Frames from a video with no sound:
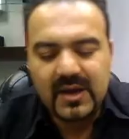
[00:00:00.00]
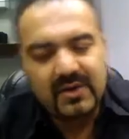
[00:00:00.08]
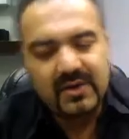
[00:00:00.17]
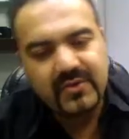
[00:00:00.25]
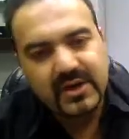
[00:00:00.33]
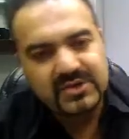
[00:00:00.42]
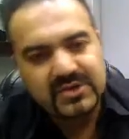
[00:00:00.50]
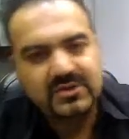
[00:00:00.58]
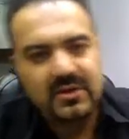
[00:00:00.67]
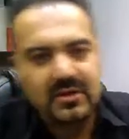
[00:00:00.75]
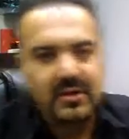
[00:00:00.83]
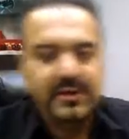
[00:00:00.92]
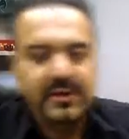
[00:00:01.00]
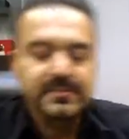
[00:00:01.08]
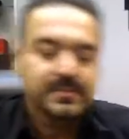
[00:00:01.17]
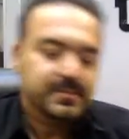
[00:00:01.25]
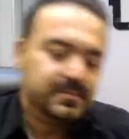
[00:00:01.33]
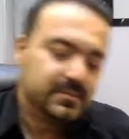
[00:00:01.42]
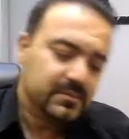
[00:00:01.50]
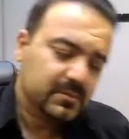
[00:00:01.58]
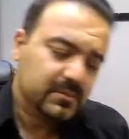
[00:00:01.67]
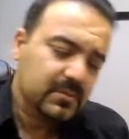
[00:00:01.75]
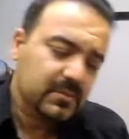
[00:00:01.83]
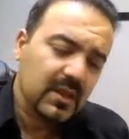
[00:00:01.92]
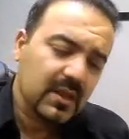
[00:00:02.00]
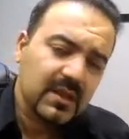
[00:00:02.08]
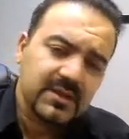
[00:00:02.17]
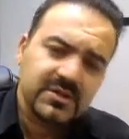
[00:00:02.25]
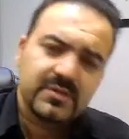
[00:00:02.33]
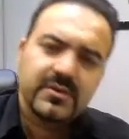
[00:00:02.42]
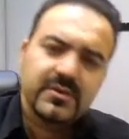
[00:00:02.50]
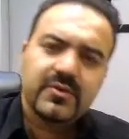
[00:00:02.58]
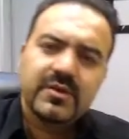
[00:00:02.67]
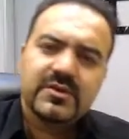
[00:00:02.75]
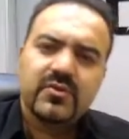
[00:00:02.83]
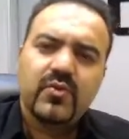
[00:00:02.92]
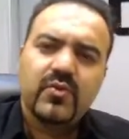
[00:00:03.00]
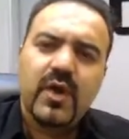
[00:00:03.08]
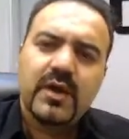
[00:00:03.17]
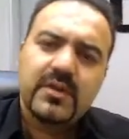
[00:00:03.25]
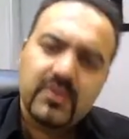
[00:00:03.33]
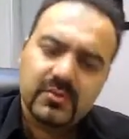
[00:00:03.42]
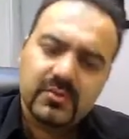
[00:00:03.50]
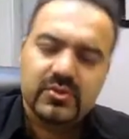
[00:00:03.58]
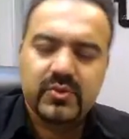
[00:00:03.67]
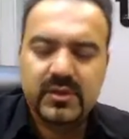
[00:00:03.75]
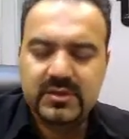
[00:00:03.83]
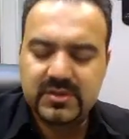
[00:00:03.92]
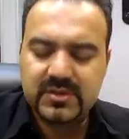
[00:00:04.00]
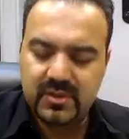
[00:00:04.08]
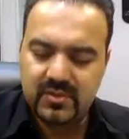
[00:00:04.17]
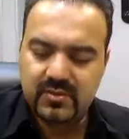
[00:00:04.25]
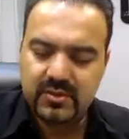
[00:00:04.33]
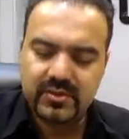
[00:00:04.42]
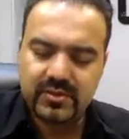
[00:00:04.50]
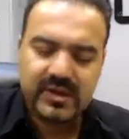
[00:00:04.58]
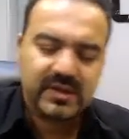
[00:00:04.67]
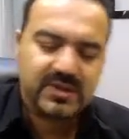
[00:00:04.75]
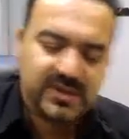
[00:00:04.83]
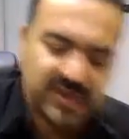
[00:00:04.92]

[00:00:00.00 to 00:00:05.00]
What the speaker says: rational, legitimate reason why they don't do it. So you can't just